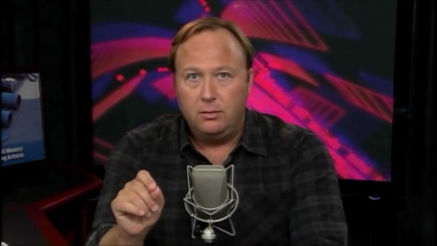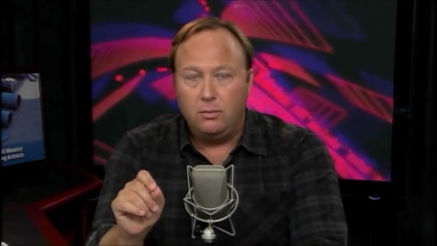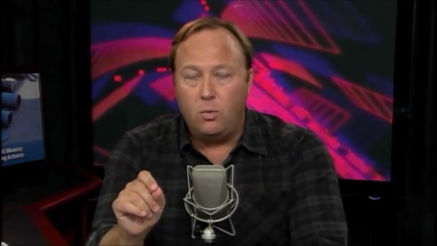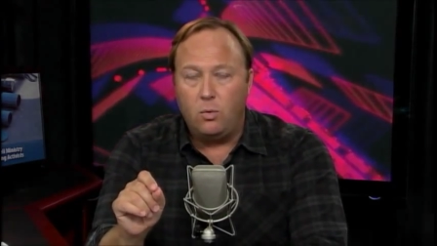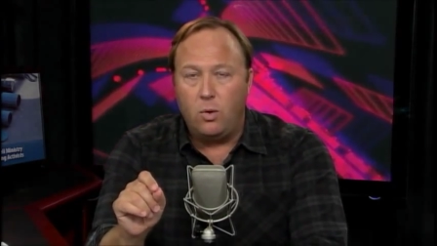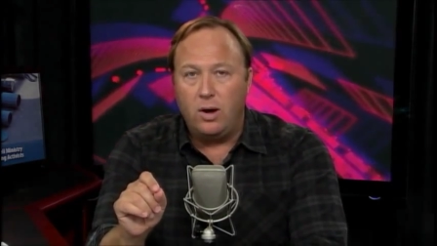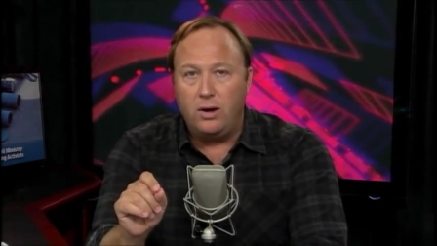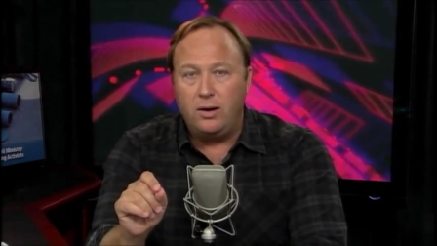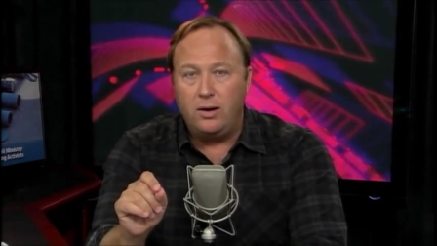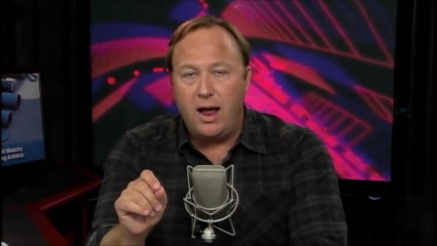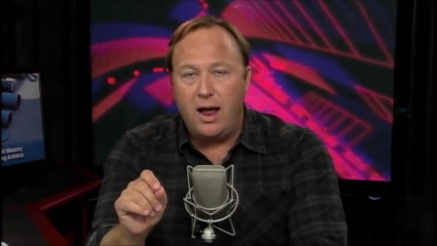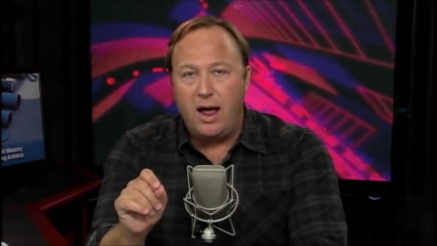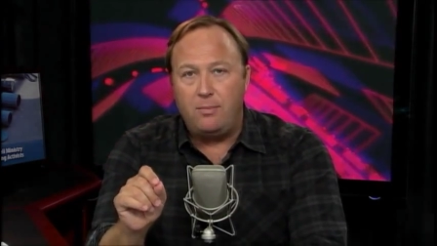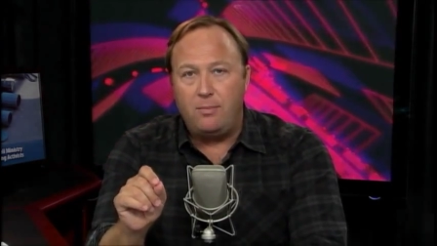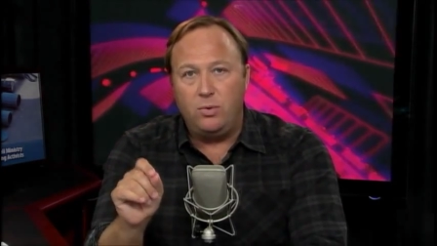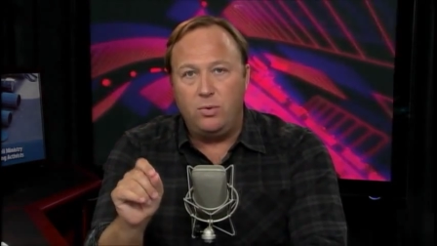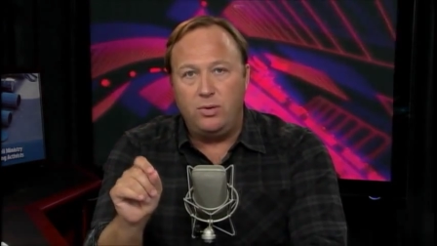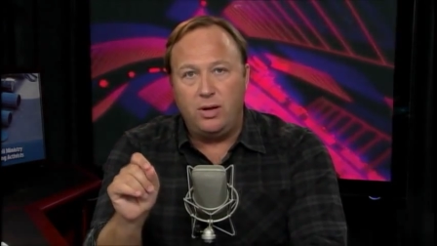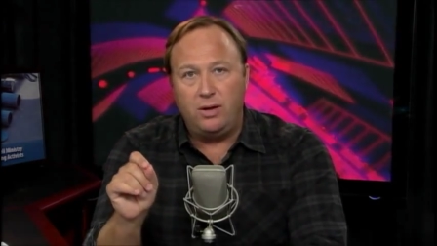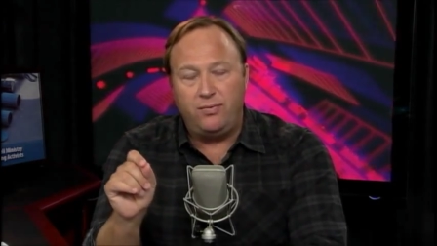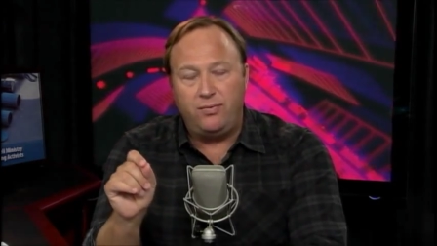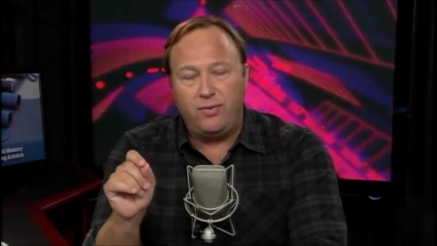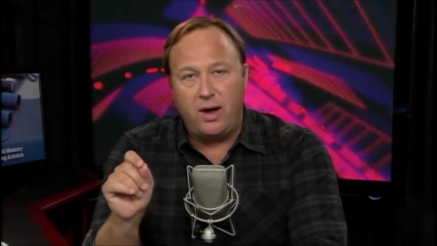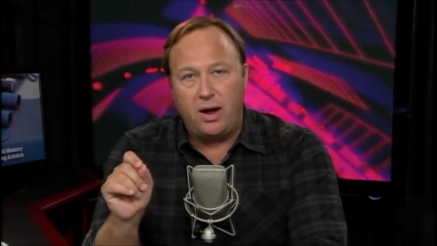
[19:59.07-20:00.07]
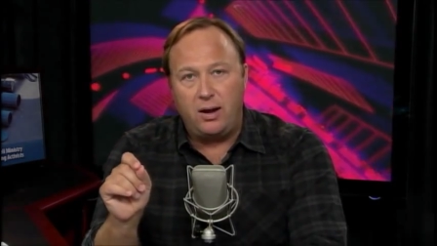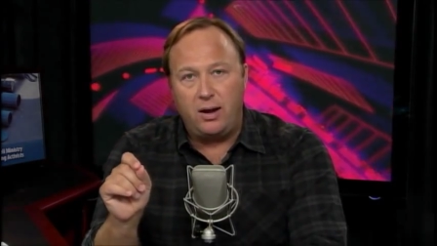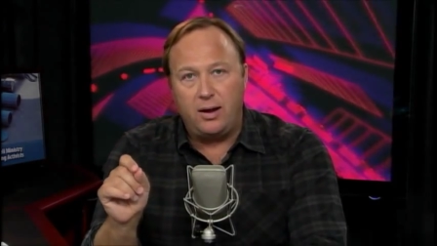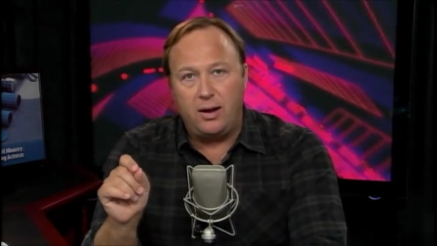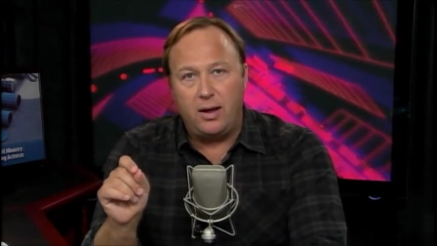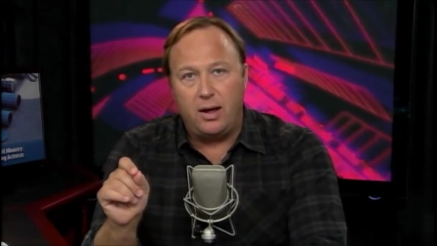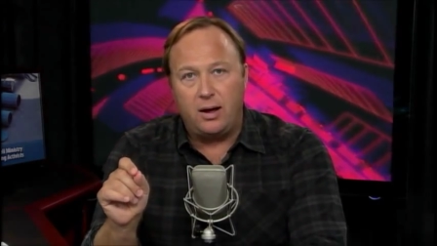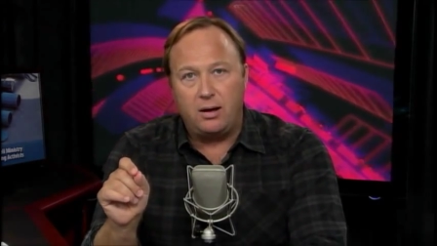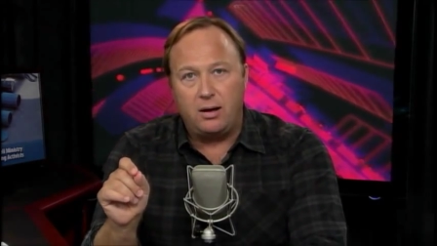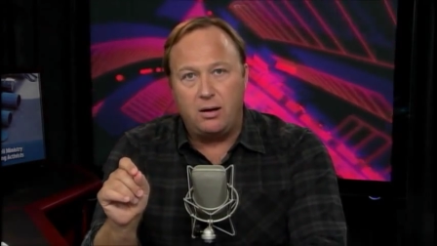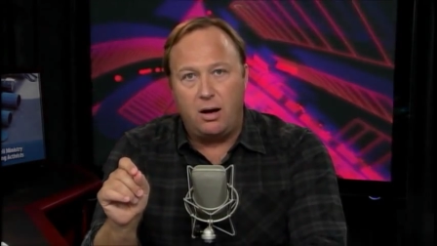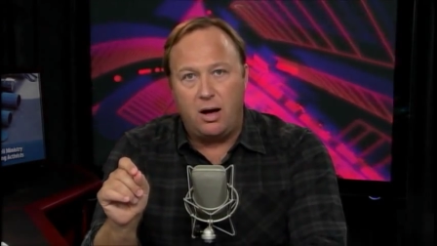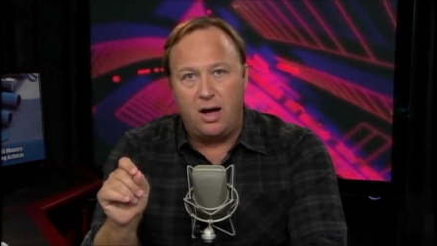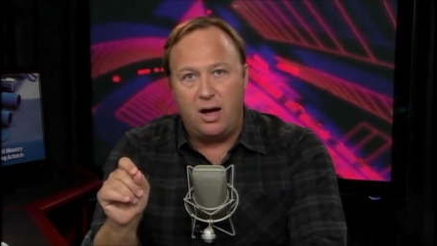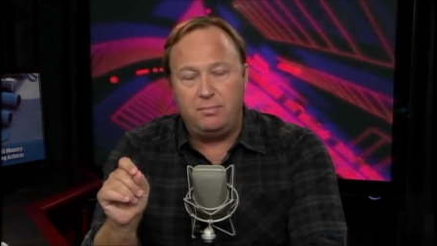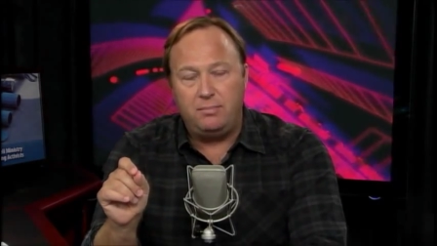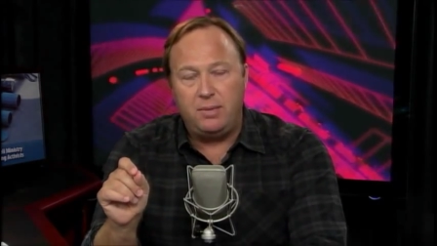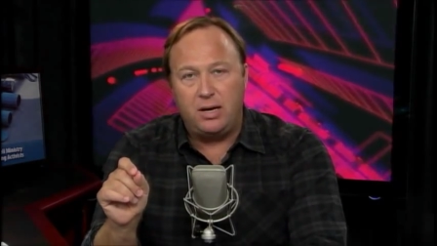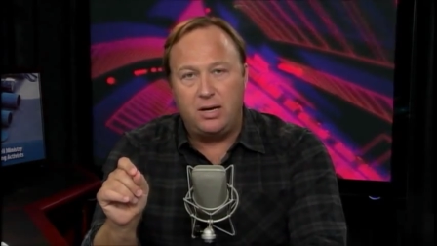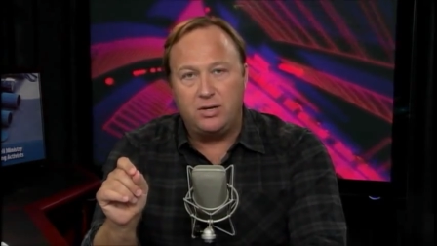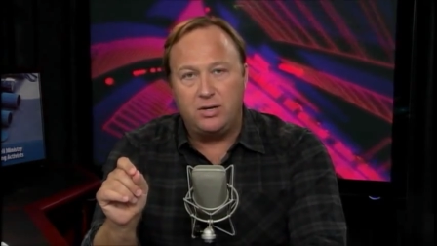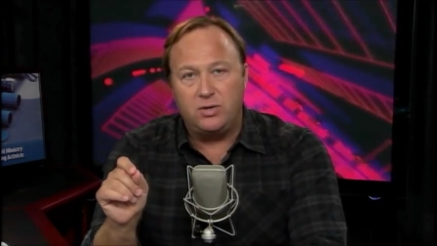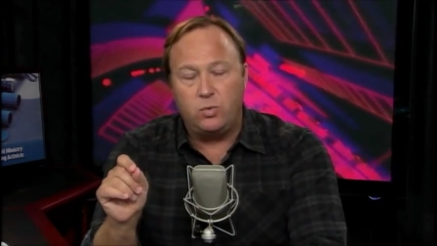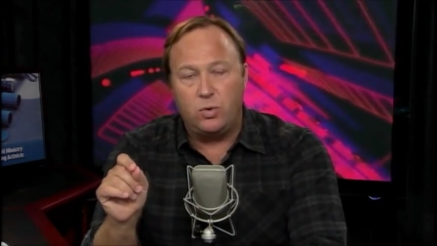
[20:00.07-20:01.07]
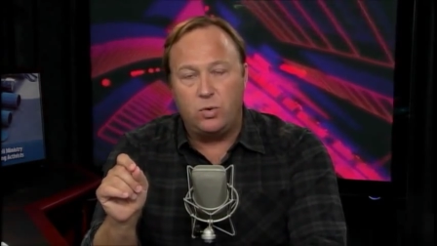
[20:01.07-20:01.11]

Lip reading: What happened when they finally got caught because